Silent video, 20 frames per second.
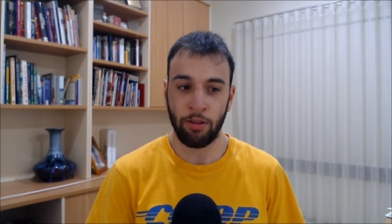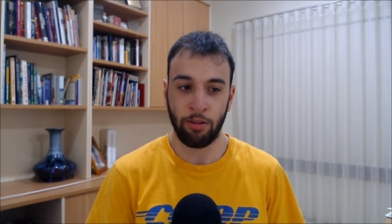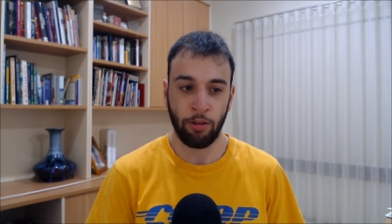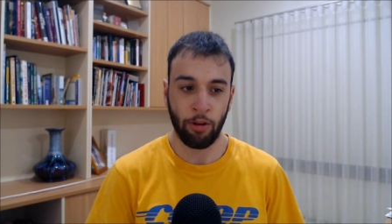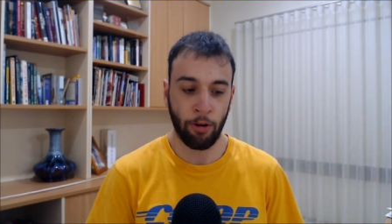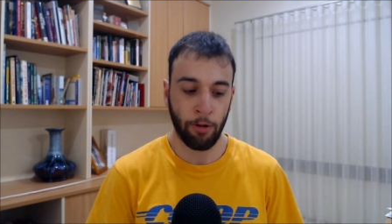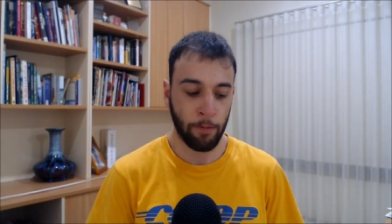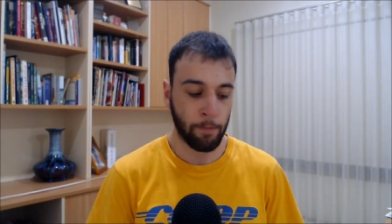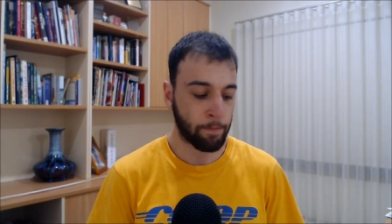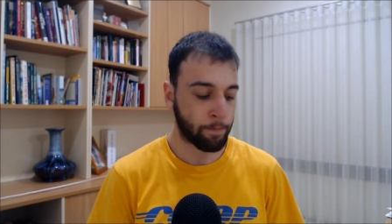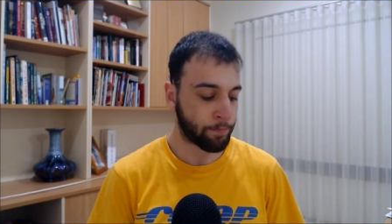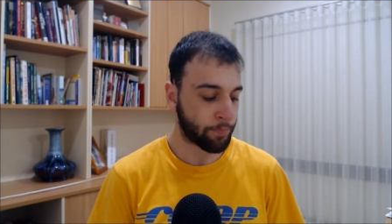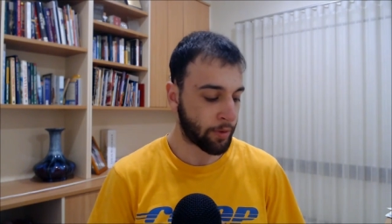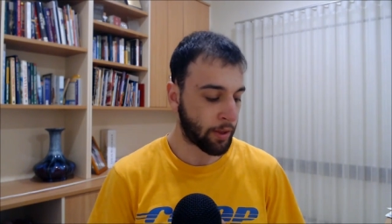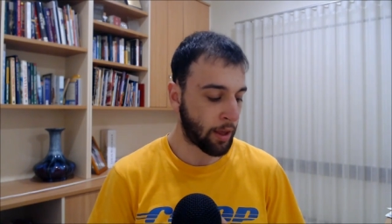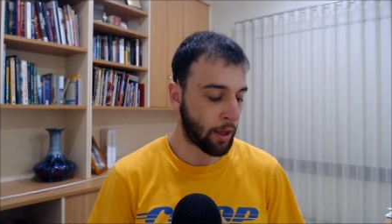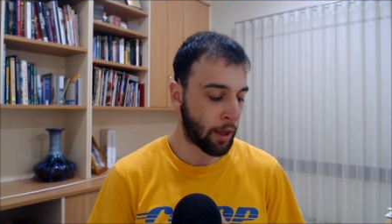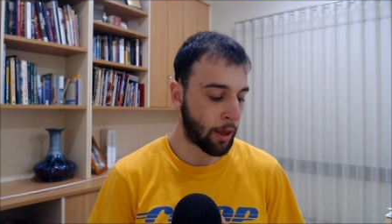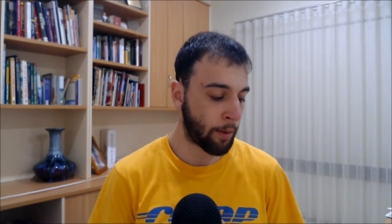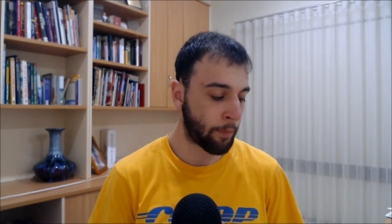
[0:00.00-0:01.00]
So
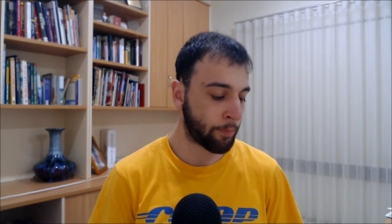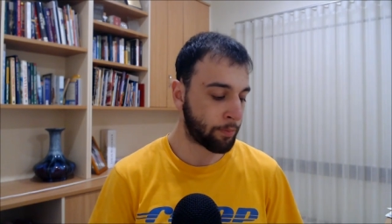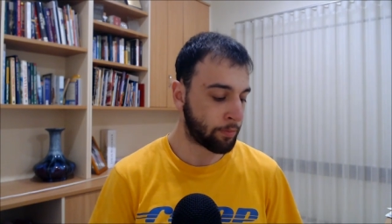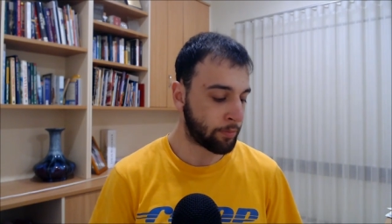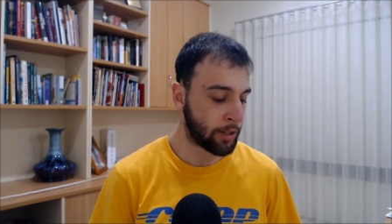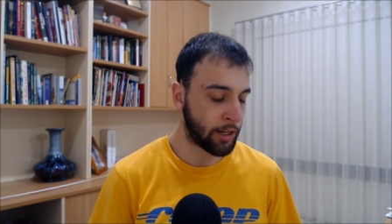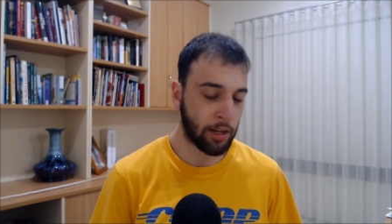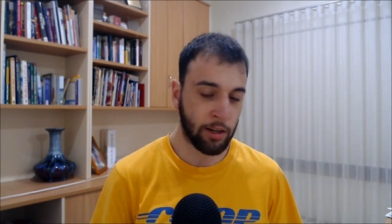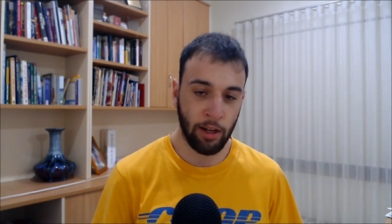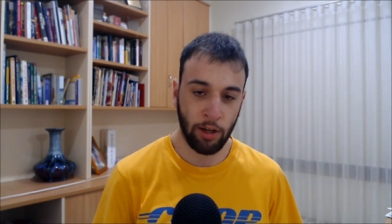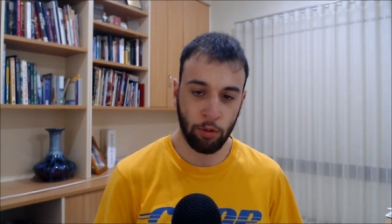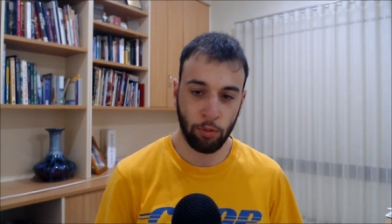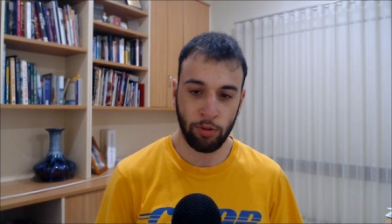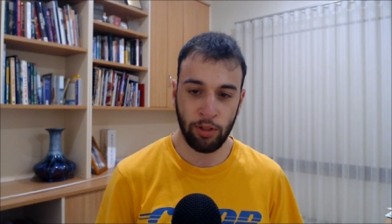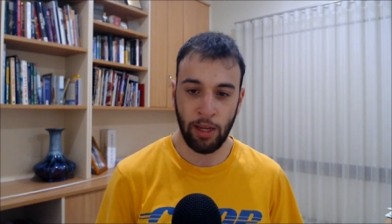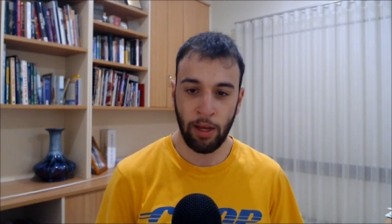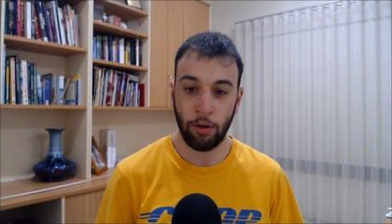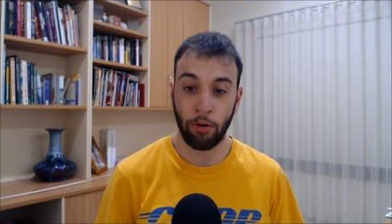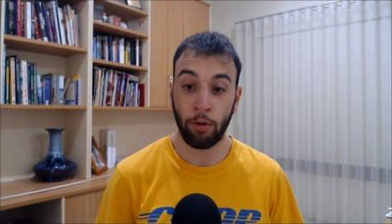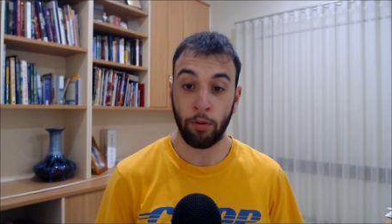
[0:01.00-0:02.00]
need to knuckle
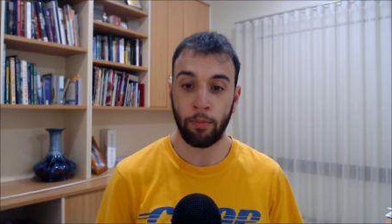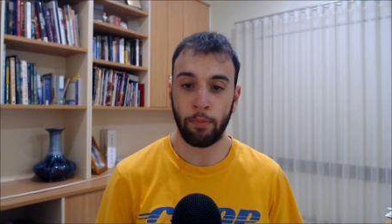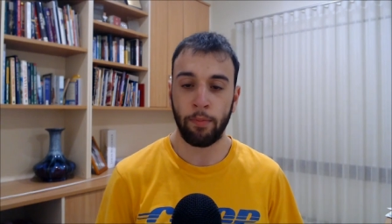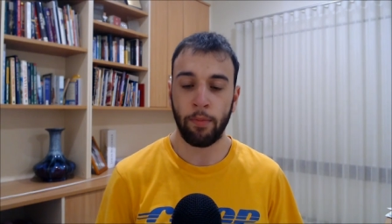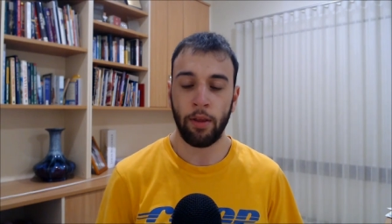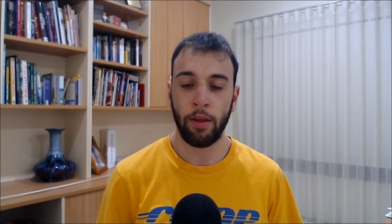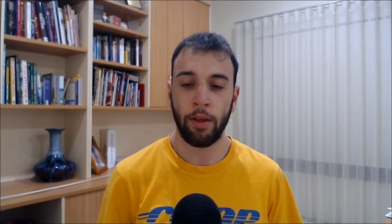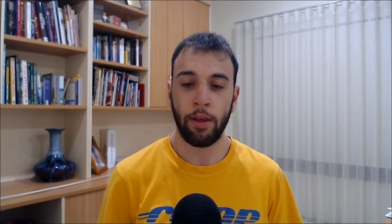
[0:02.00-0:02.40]
down on